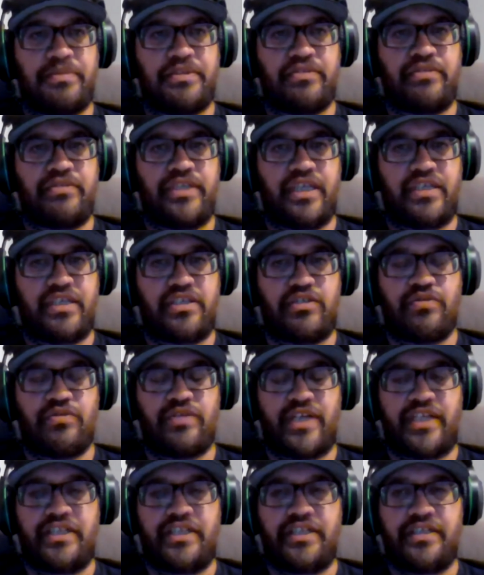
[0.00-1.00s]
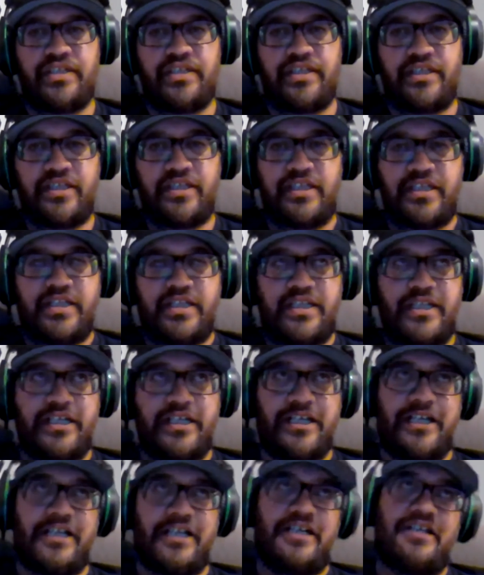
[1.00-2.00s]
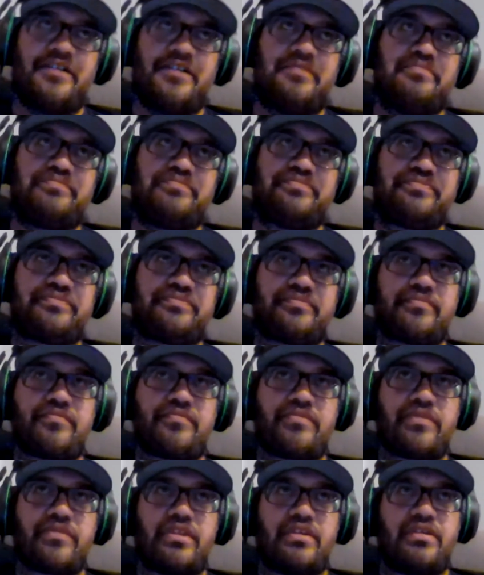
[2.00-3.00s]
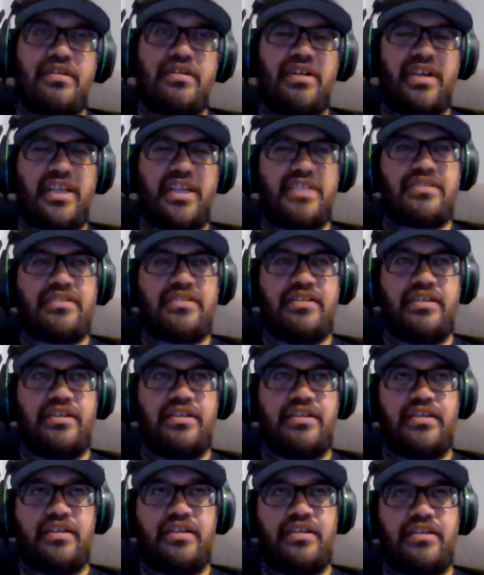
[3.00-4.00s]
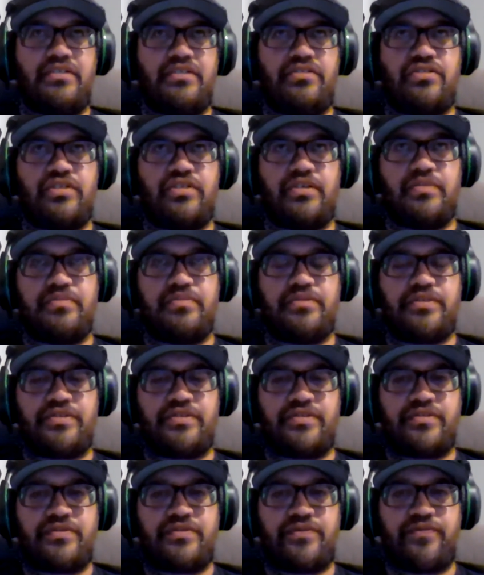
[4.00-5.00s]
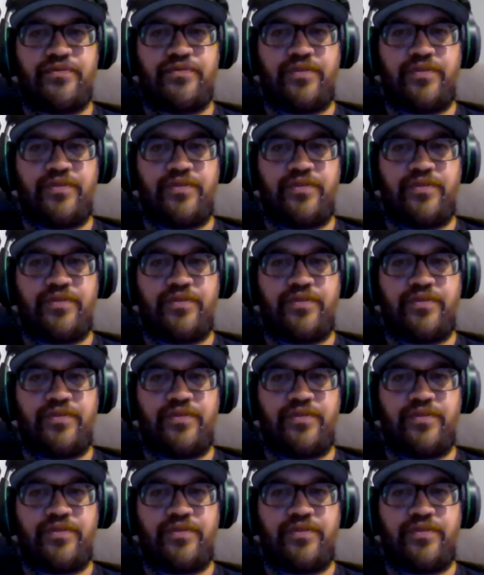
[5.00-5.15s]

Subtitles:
nui a KIORAHI. I guess in terms,